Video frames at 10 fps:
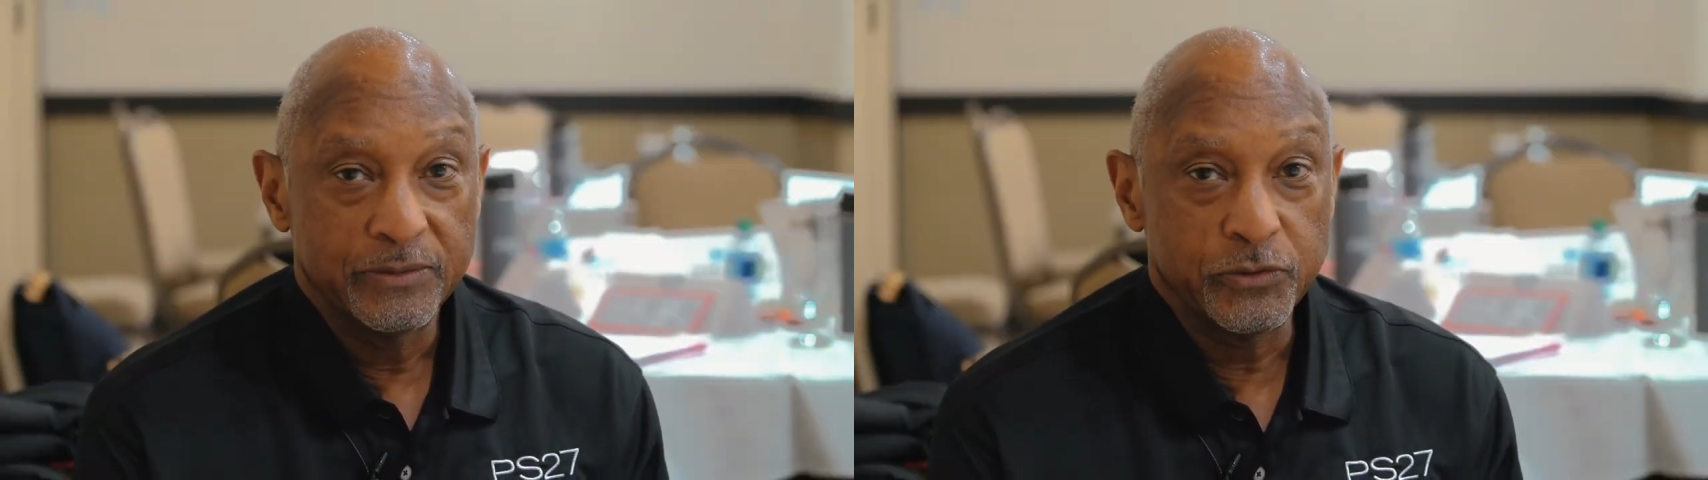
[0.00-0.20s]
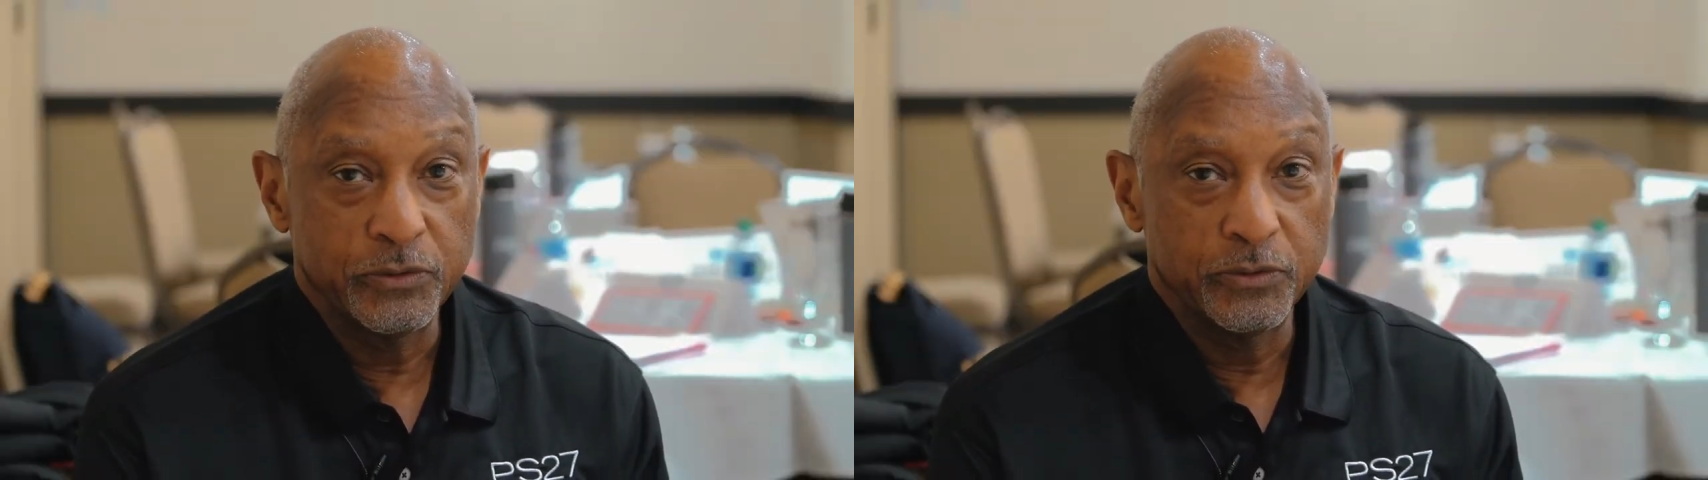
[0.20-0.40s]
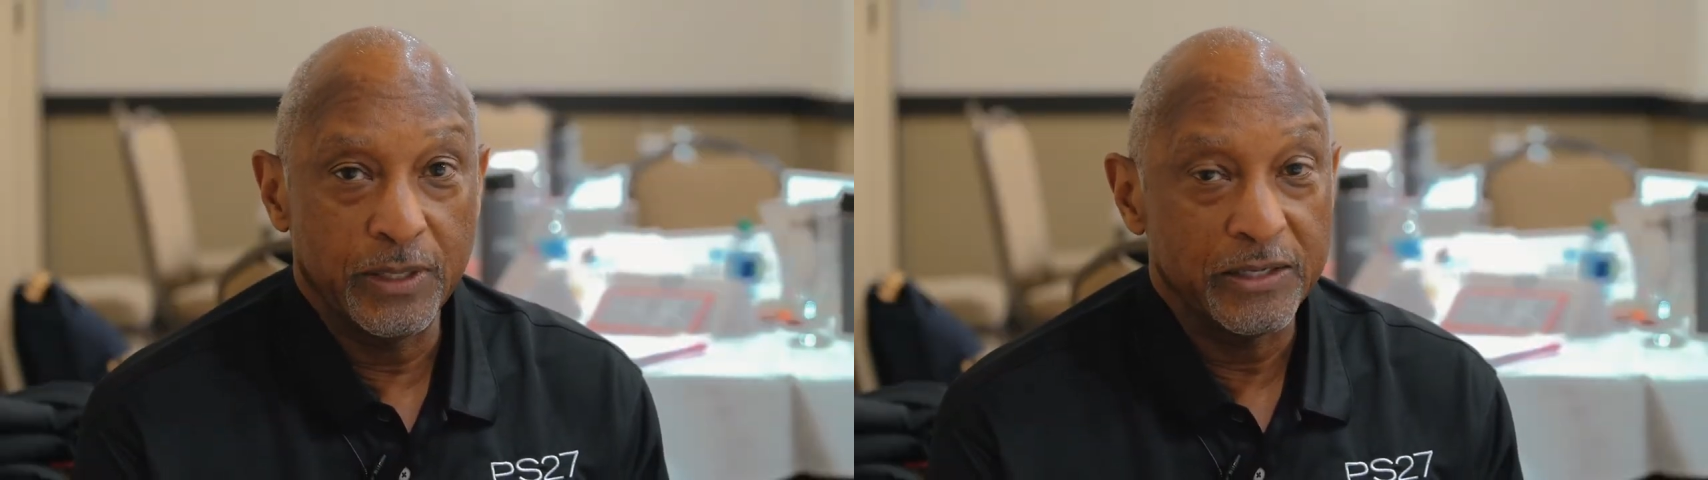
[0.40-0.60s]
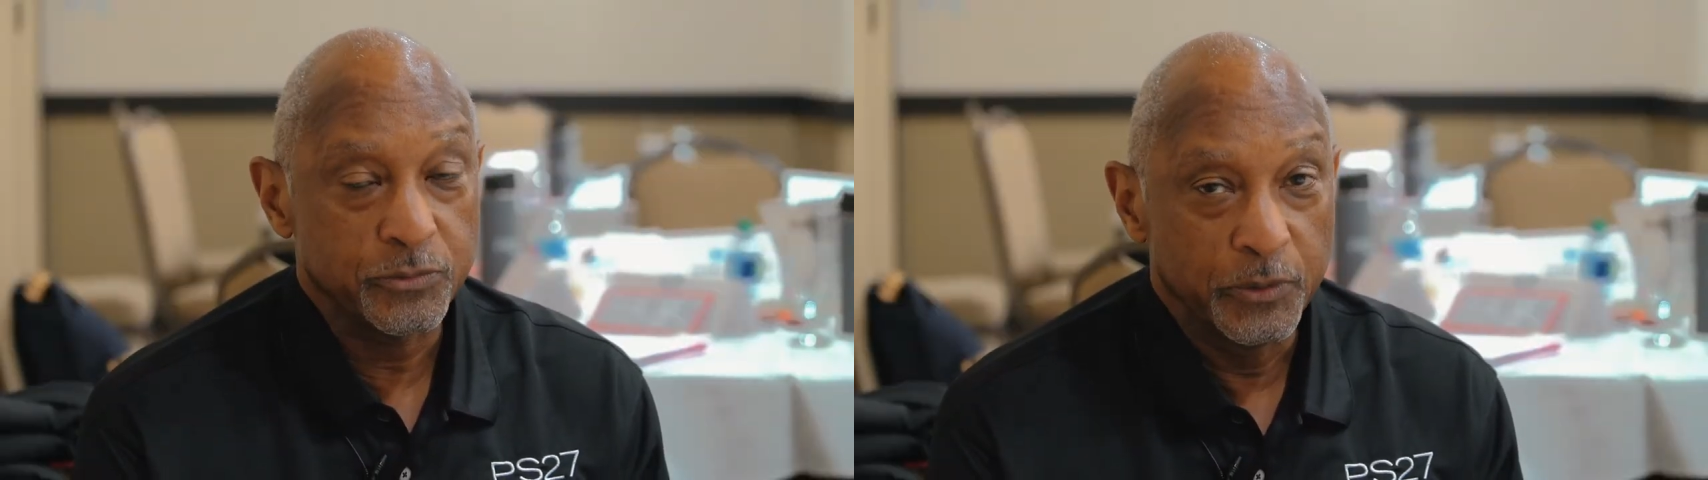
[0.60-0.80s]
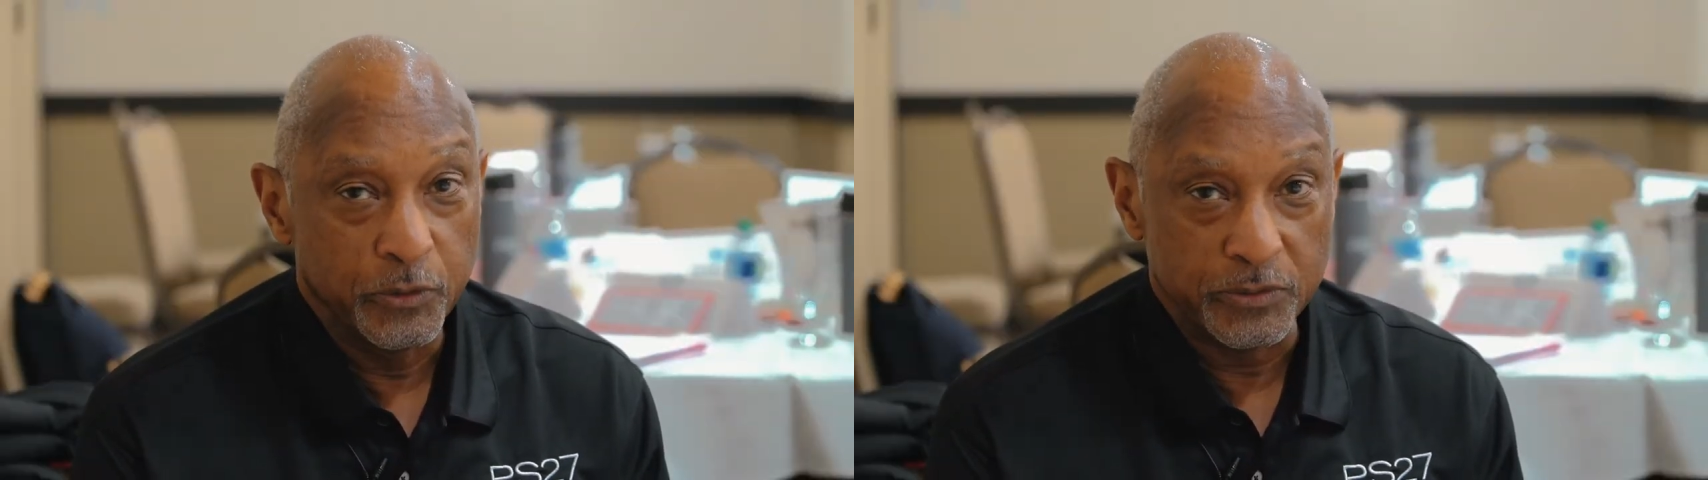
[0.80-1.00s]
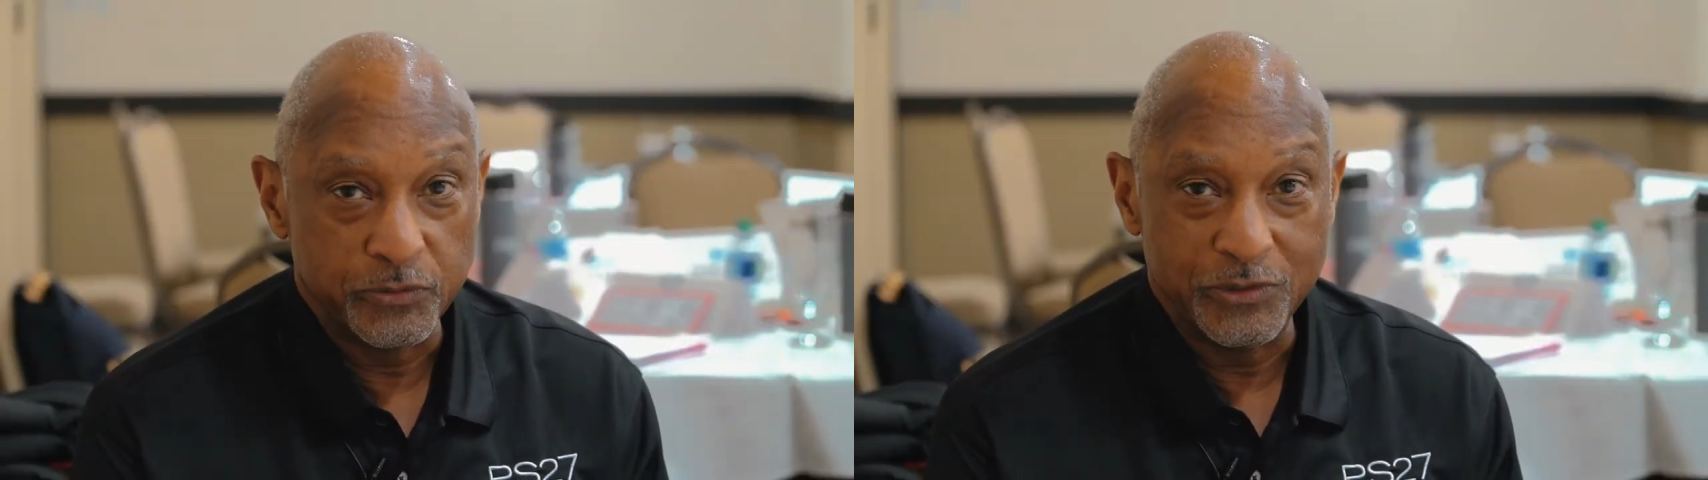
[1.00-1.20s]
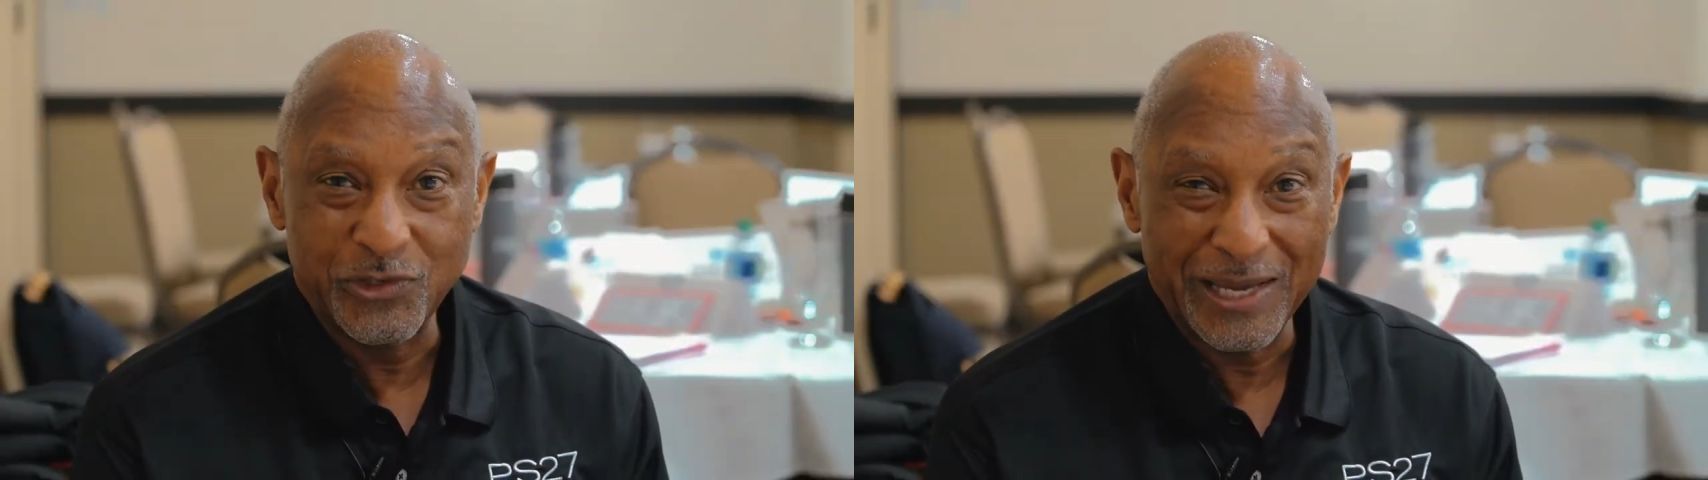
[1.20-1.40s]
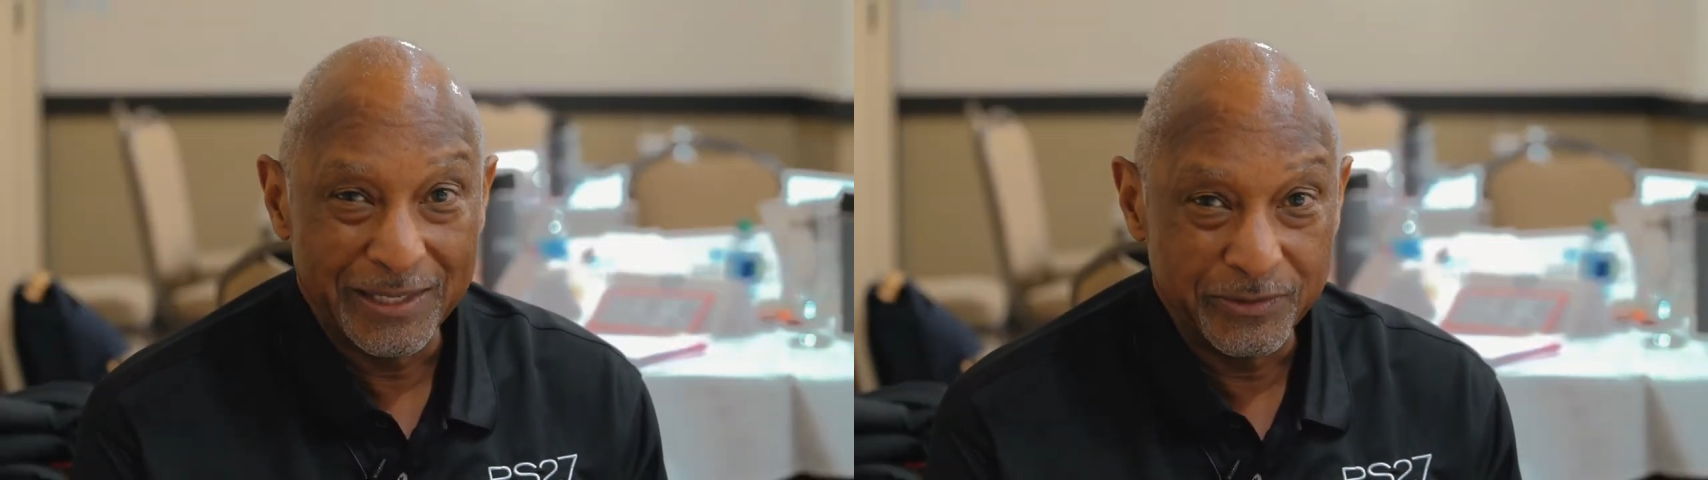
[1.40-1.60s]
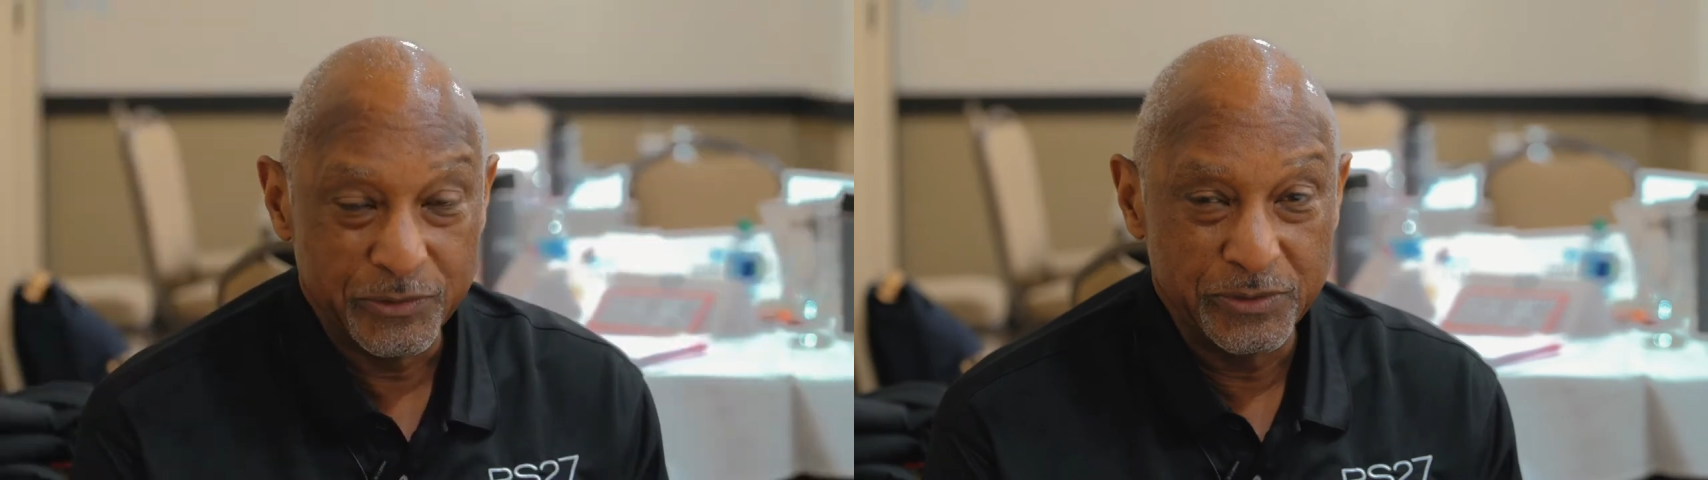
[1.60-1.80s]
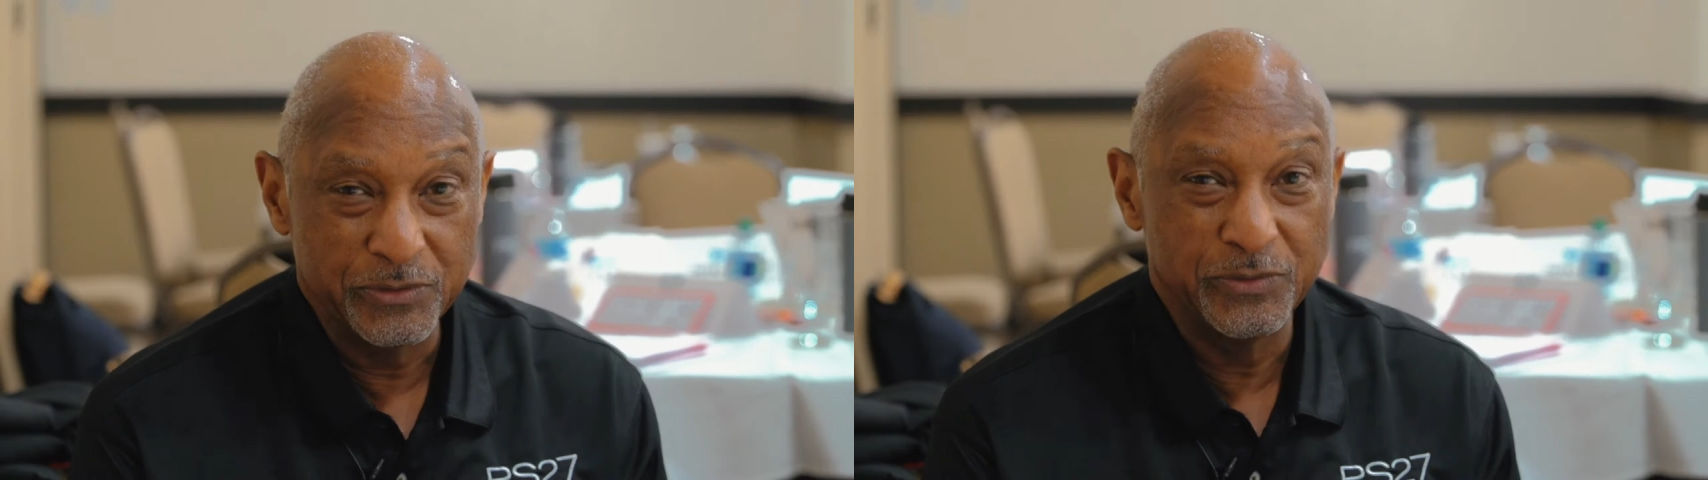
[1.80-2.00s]
to entrepreneurs, the
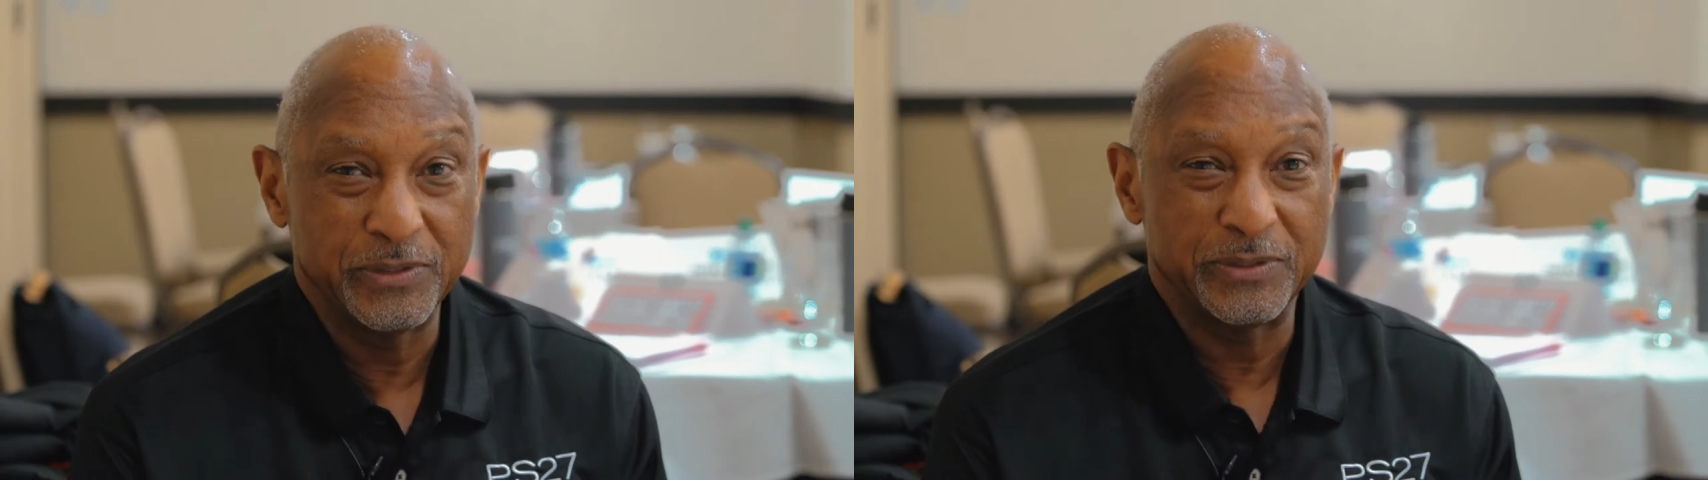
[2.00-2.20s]
challenges,